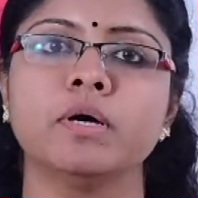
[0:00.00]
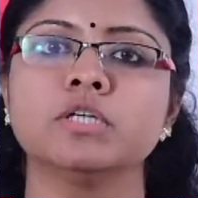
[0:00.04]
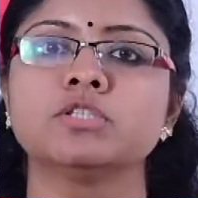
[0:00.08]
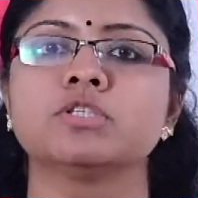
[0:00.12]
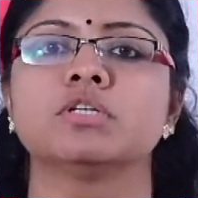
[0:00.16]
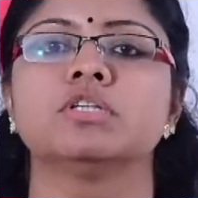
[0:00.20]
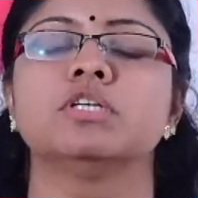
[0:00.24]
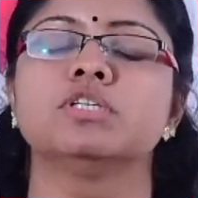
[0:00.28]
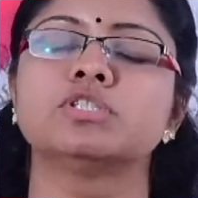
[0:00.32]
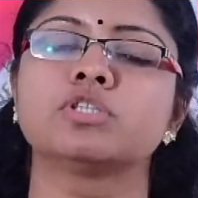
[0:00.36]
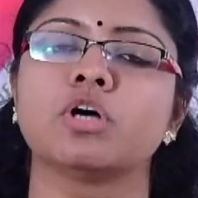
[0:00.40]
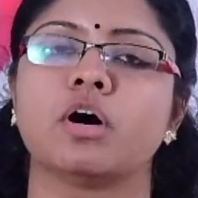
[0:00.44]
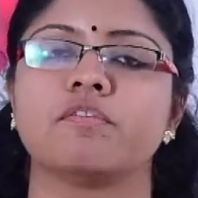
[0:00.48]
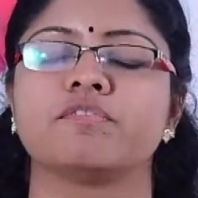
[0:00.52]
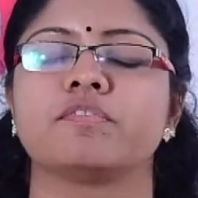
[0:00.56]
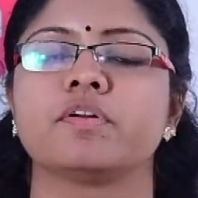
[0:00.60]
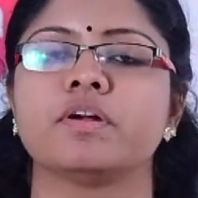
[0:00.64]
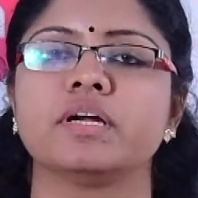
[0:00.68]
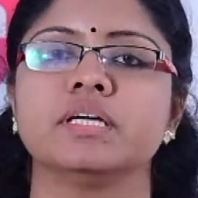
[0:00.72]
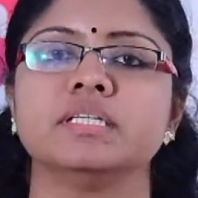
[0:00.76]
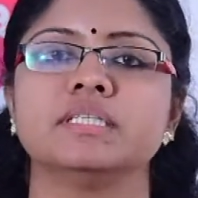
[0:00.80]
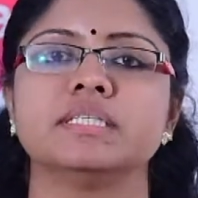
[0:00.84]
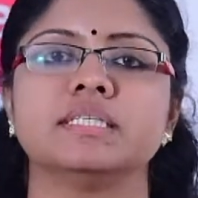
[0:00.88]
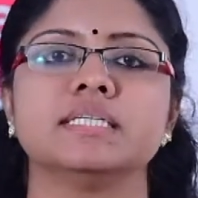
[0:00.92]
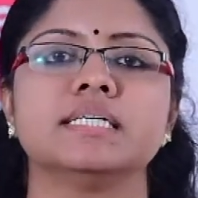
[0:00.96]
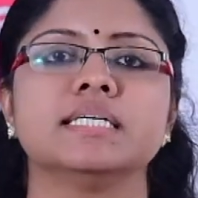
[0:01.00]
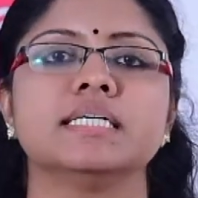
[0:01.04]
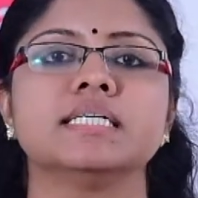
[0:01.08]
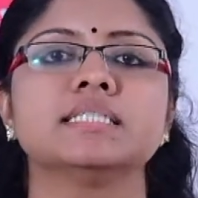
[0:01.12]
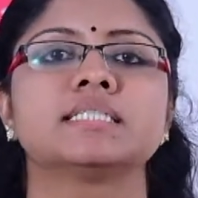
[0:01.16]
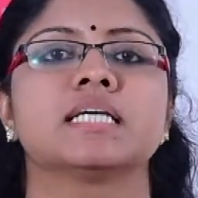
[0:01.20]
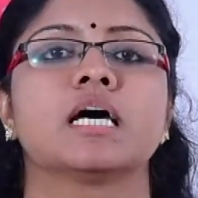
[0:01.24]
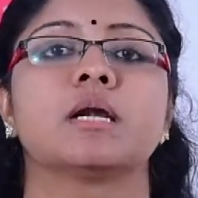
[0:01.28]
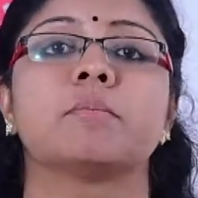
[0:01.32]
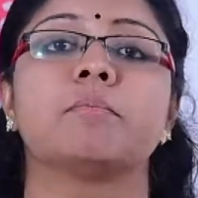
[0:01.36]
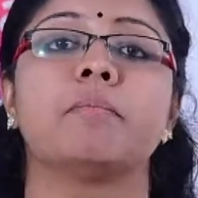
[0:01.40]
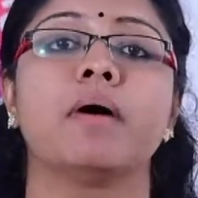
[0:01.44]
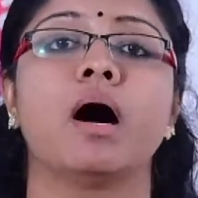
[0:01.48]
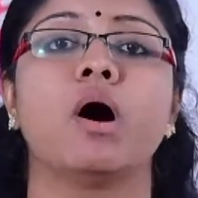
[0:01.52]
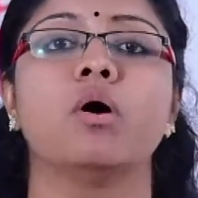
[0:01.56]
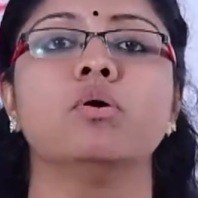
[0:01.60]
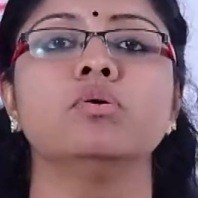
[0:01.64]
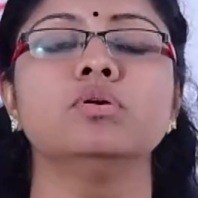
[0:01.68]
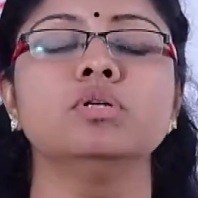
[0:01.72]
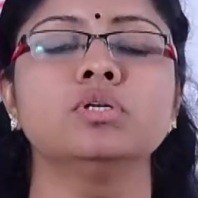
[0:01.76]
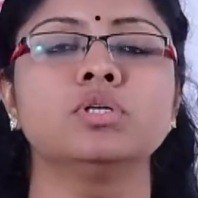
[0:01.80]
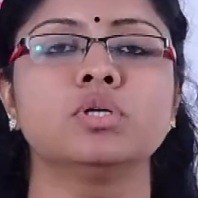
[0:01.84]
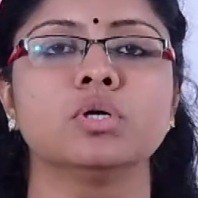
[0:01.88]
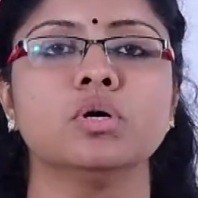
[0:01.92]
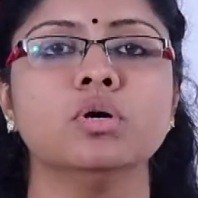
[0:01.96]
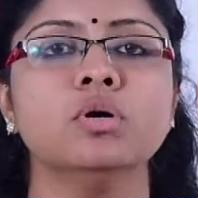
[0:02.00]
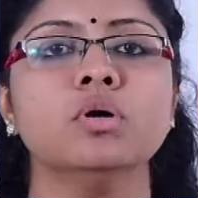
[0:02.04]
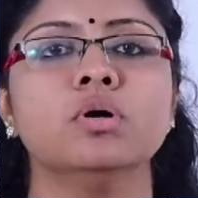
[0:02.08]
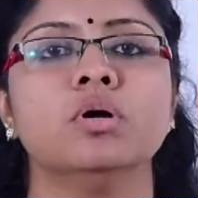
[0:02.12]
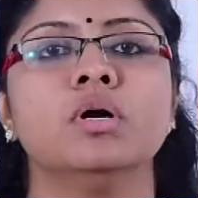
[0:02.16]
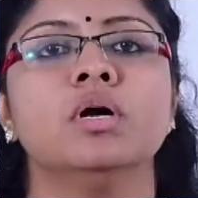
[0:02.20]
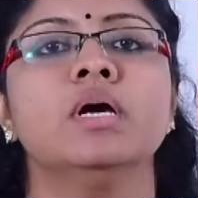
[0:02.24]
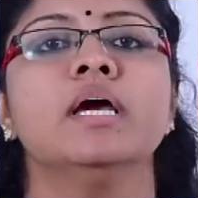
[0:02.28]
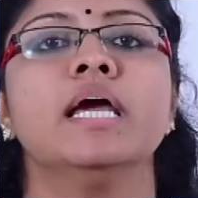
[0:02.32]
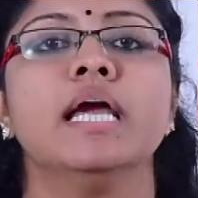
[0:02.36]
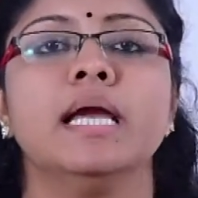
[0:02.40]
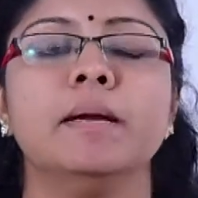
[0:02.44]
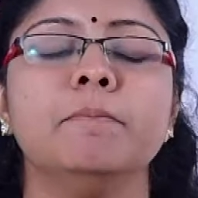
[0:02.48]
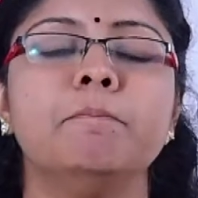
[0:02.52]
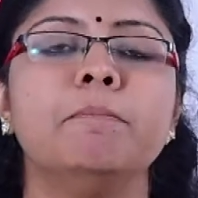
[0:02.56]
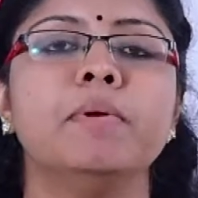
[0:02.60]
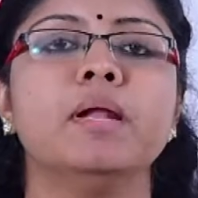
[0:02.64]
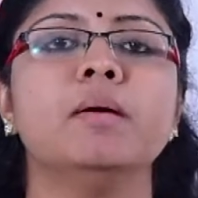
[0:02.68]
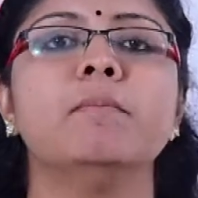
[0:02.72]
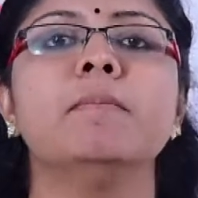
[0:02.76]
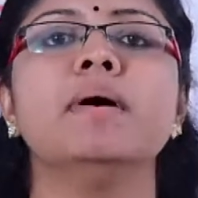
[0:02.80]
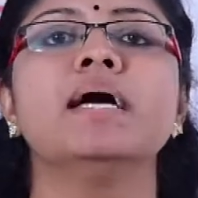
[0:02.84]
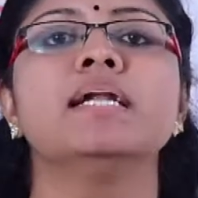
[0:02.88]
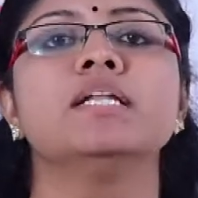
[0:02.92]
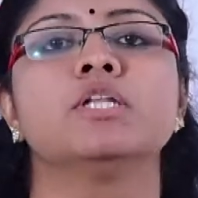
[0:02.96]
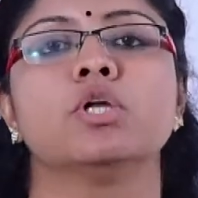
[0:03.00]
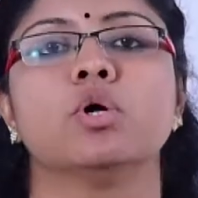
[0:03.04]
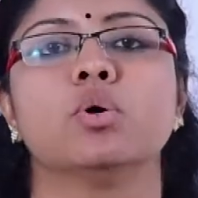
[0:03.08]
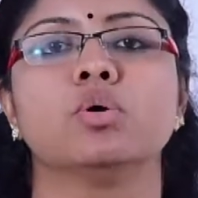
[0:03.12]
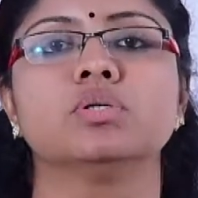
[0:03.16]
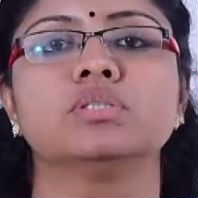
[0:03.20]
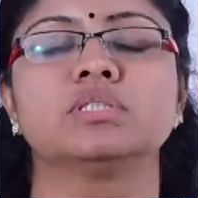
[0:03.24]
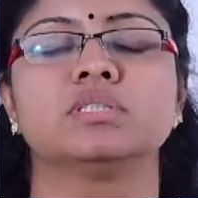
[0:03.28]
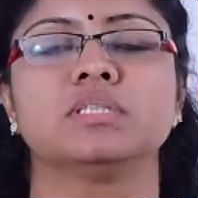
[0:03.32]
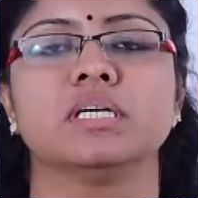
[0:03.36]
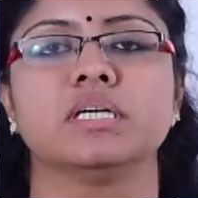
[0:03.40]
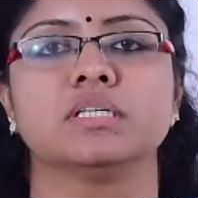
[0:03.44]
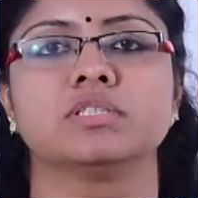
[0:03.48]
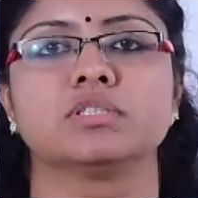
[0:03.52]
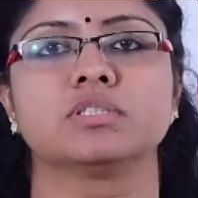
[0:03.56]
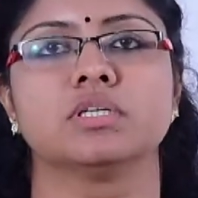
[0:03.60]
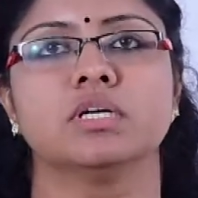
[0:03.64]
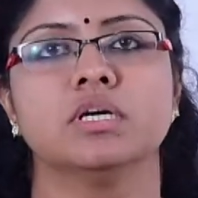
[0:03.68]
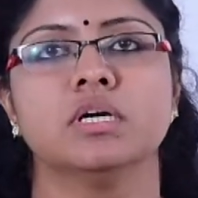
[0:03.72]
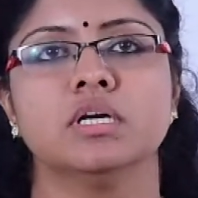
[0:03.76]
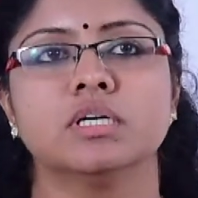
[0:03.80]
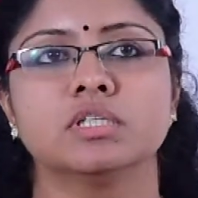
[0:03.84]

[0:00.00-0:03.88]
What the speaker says: or the software engineers are bound to implement those things.